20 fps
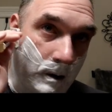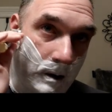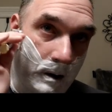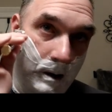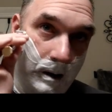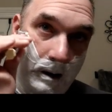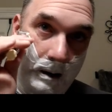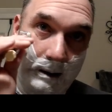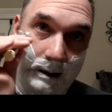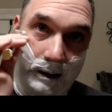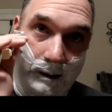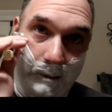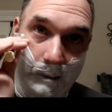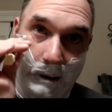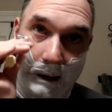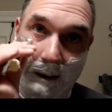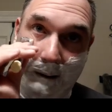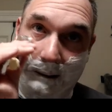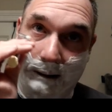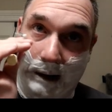I didn't
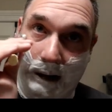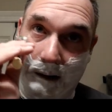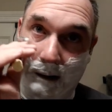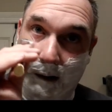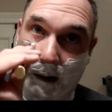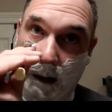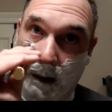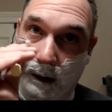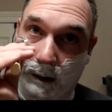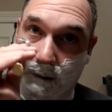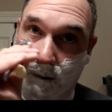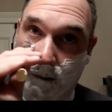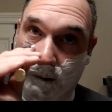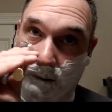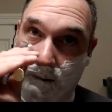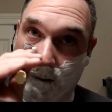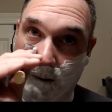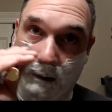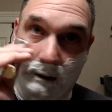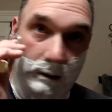bump down the
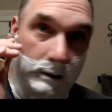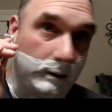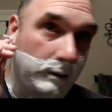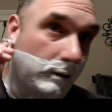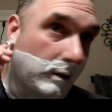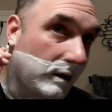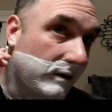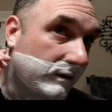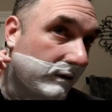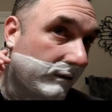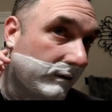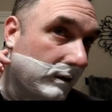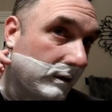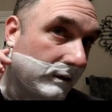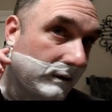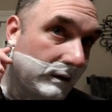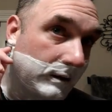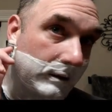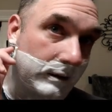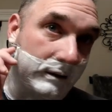
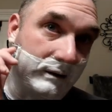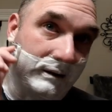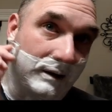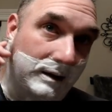aggressiveness on this.